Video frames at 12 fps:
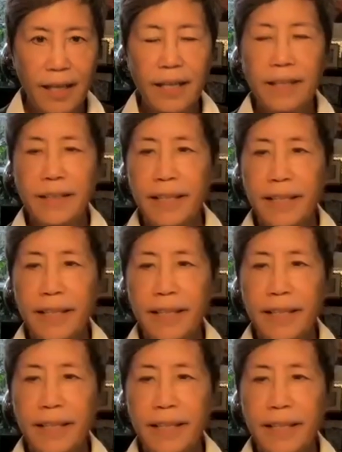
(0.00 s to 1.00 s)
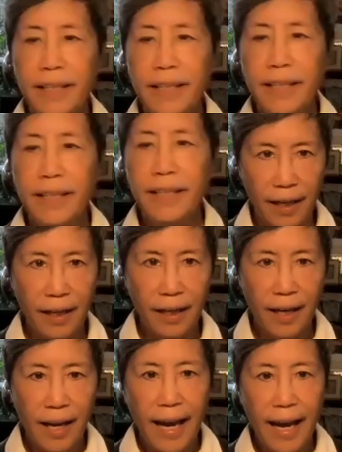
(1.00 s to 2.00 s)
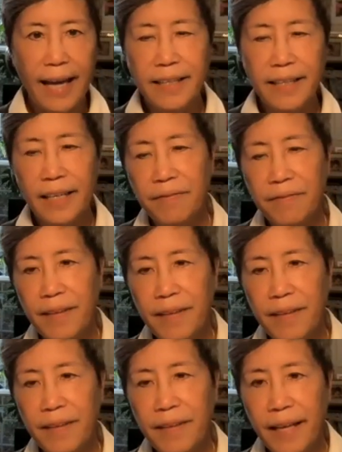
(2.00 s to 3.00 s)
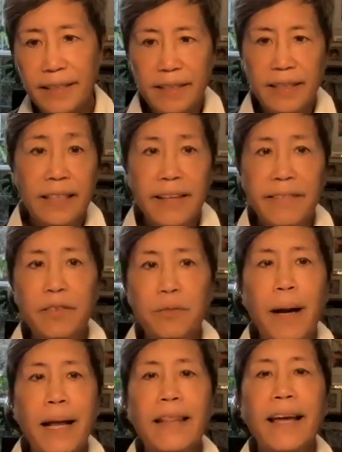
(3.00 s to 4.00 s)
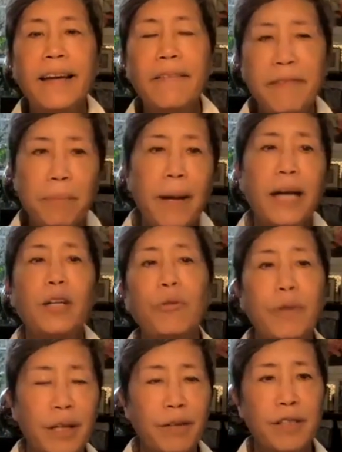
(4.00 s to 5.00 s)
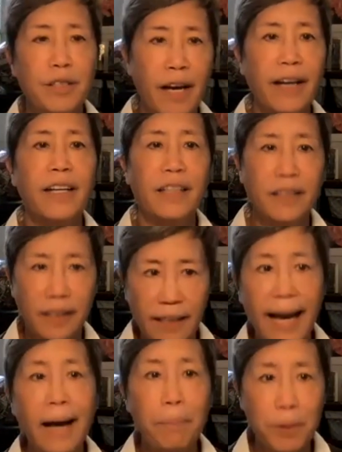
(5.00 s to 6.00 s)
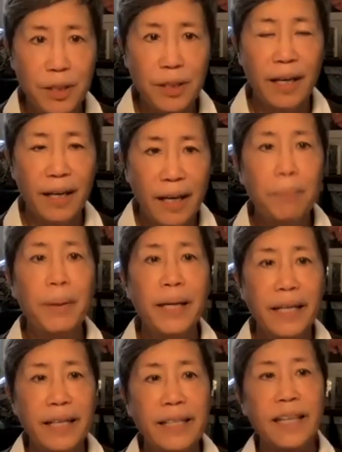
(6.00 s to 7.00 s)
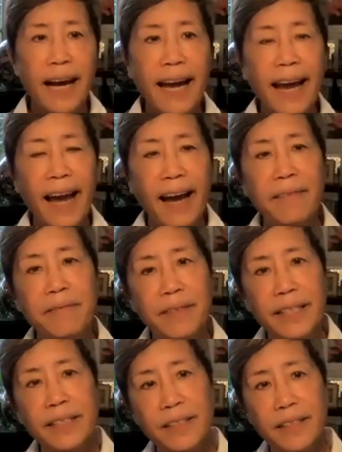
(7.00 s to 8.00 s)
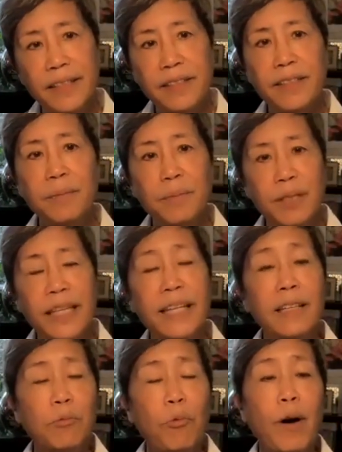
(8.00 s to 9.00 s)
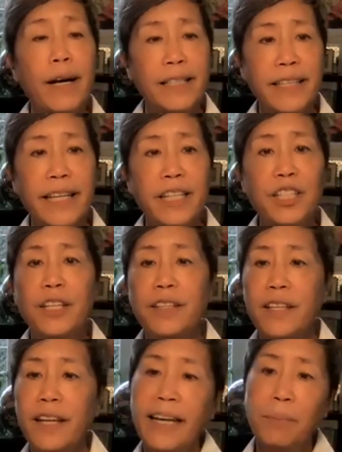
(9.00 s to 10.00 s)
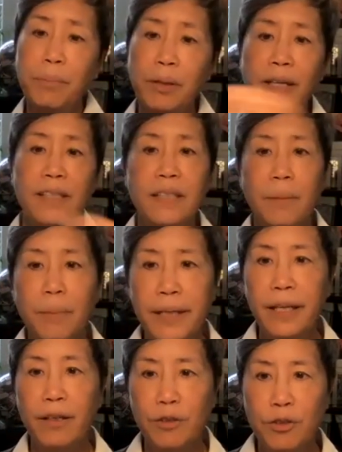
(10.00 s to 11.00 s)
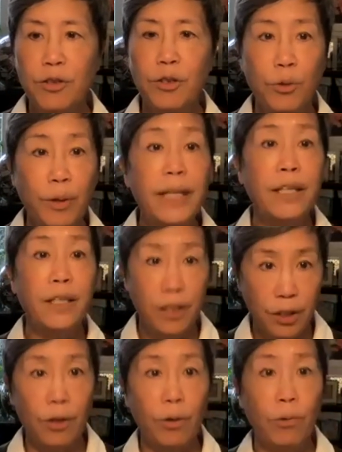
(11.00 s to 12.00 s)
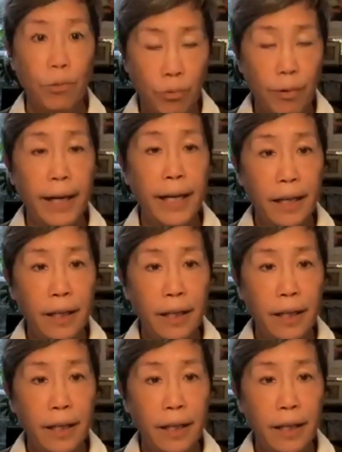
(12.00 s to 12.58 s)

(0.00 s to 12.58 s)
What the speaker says: they can do their thing. And then if that assistant leaves, my life and my career is not going to collapse, because I have these systems in Wise Agent that I can plug somebody else new into. Right?